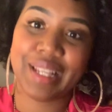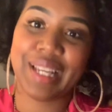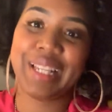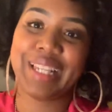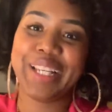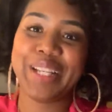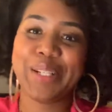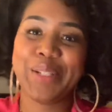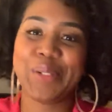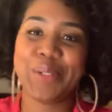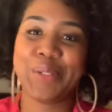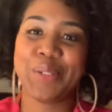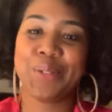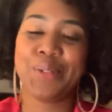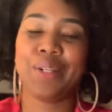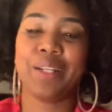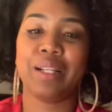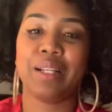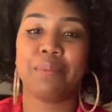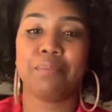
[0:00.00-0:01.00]

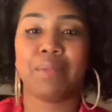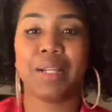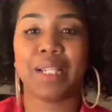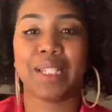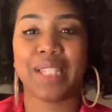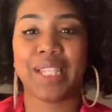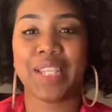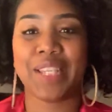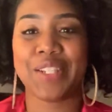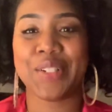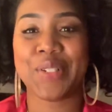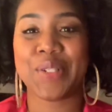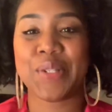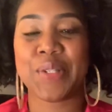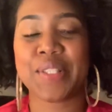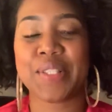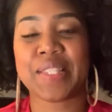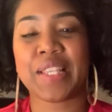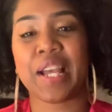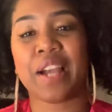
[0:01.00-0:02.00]
Hello, my
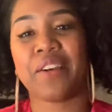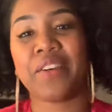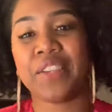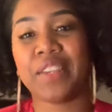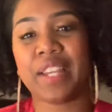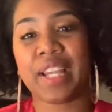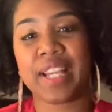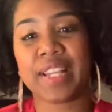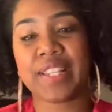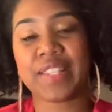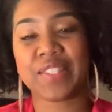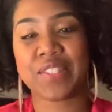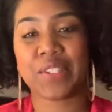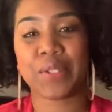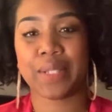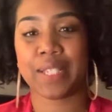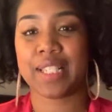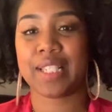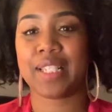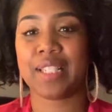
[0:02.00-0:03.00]
Leos. How are you guys
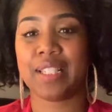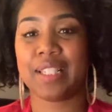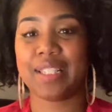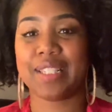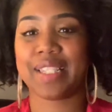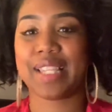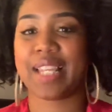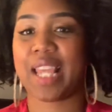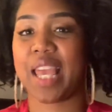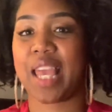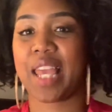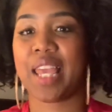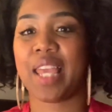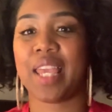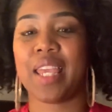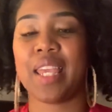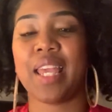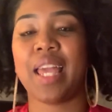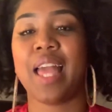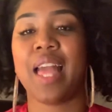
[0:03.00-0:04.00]
doing
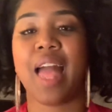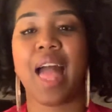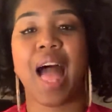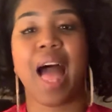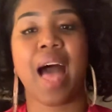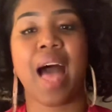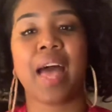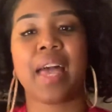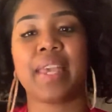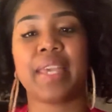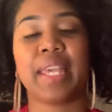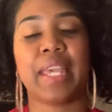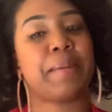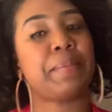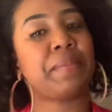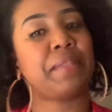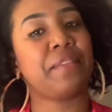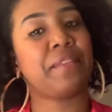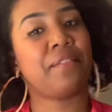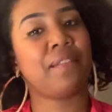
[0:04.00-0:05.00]
today? I
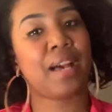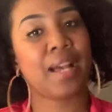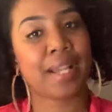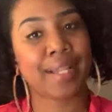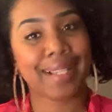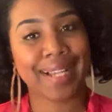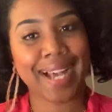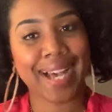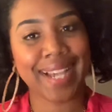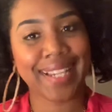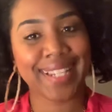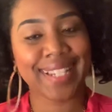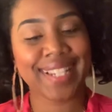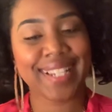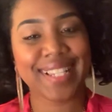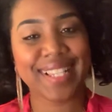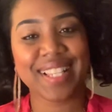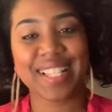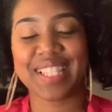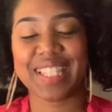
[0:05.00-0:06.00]
am Divine
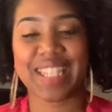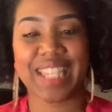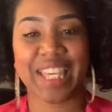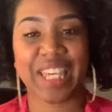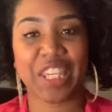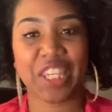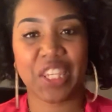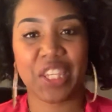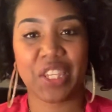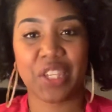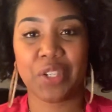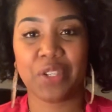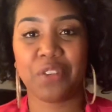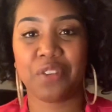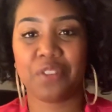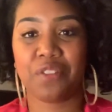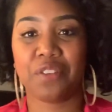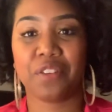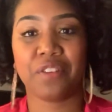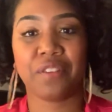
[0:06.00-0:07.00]
Guidance. Thank
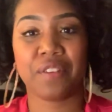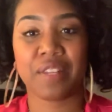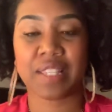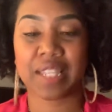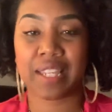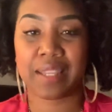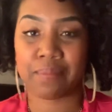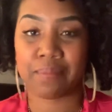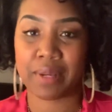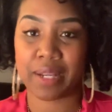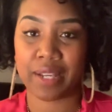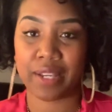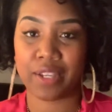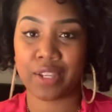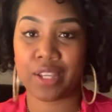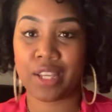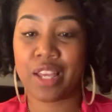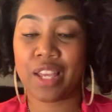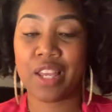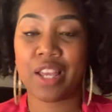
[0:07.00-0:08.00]
you for visiting
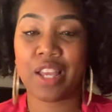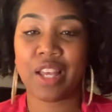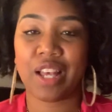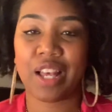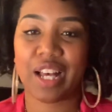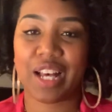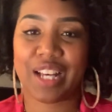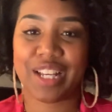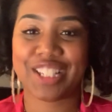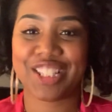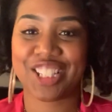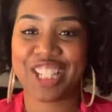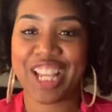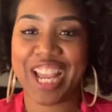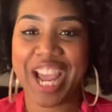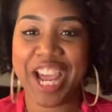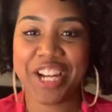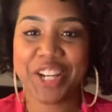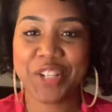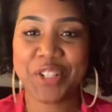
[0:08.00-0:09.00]
my
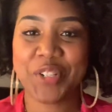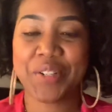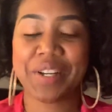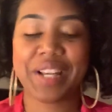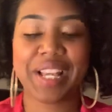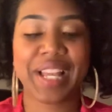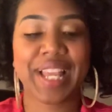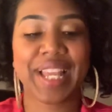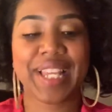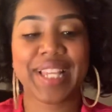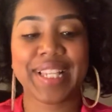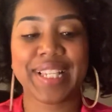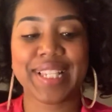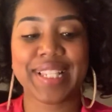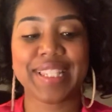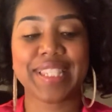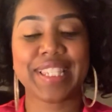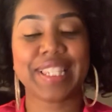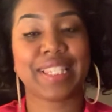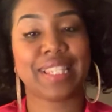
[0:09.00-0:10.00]
channel.
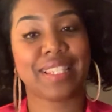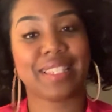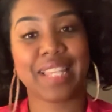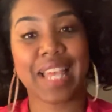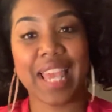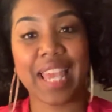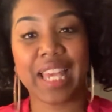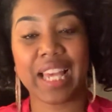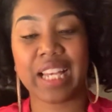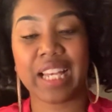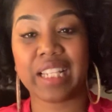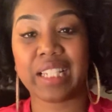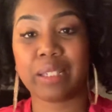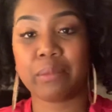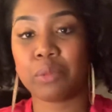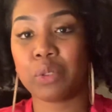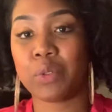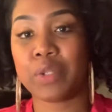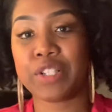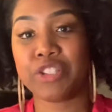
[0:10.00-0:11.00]
And today I
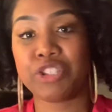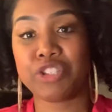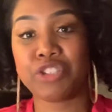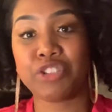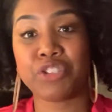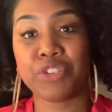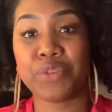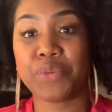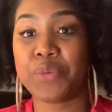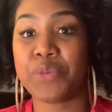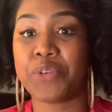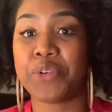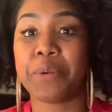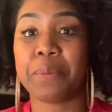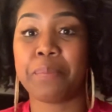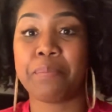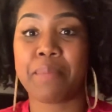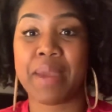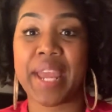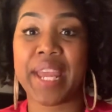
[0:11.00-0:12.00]
am going to do your
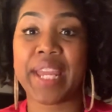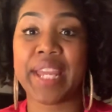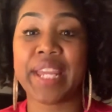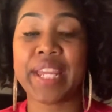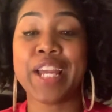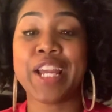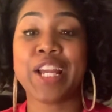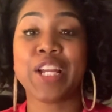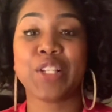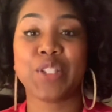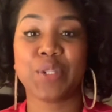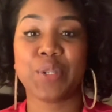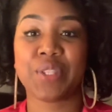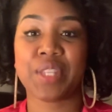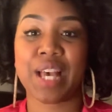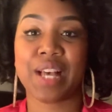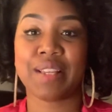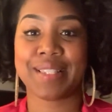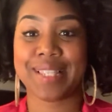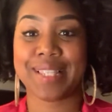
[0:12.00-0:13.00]
May
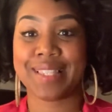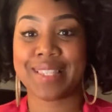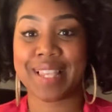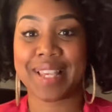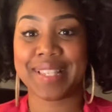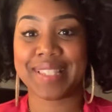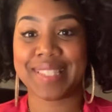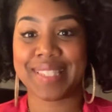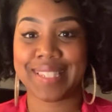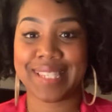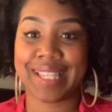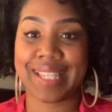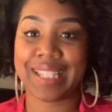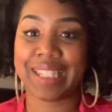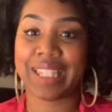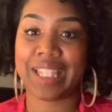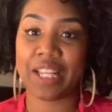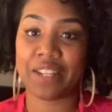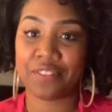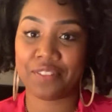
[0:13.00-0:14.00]
2019
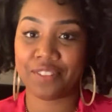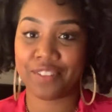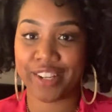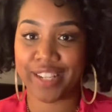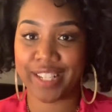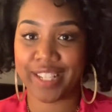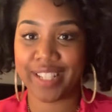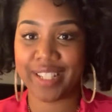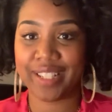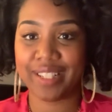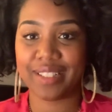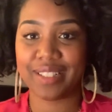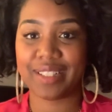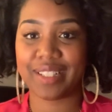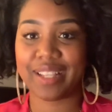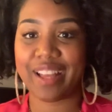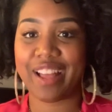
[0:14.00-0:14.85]
love reading.